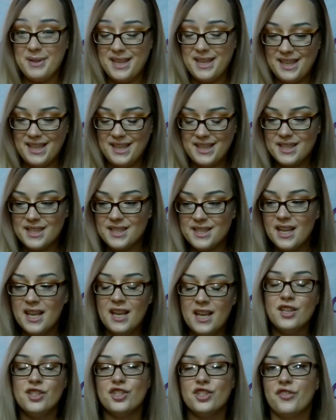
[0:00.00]
piece,
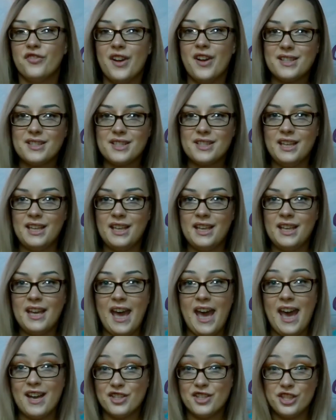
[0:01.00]
Stravatsky
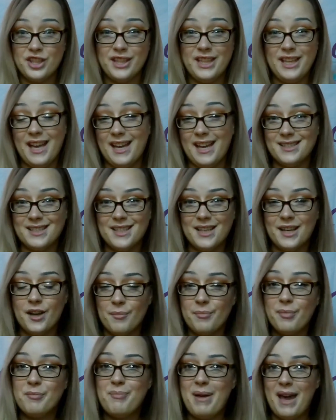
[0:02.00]
actually ended
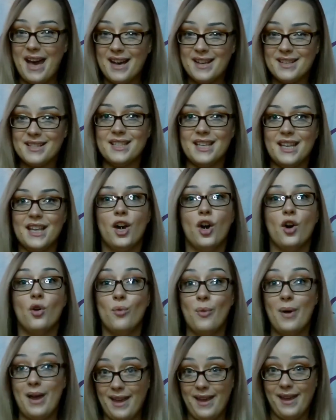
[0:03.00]
up passing
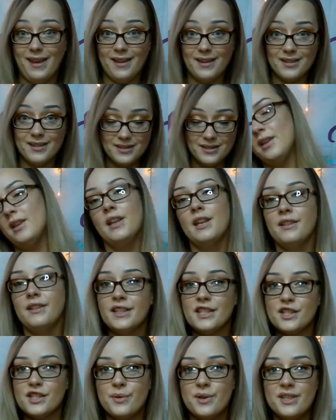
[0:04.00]
away.
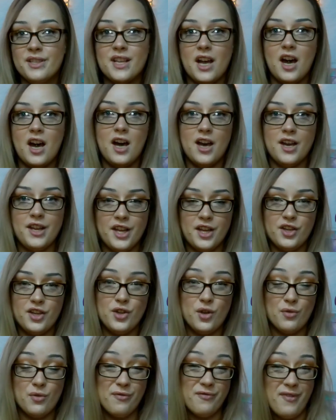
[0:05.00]
This was on
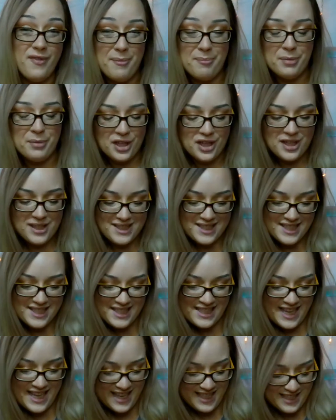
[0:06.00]
November
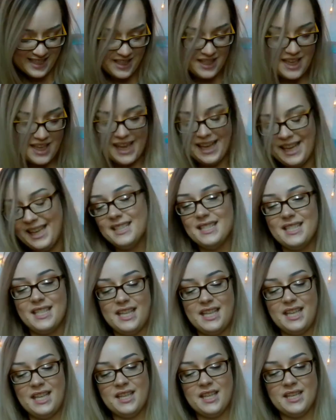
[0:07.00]
6,
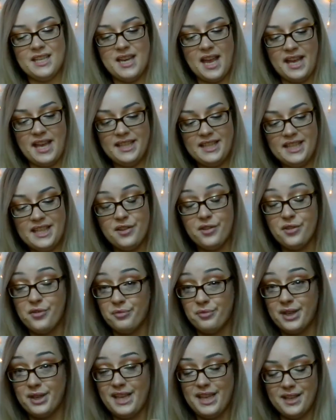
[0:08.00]

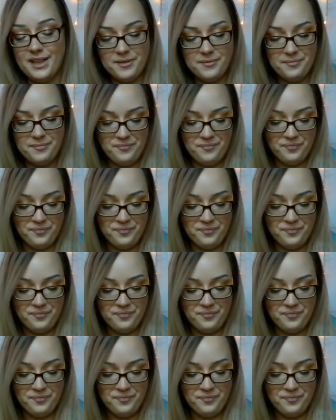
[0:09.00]
1893.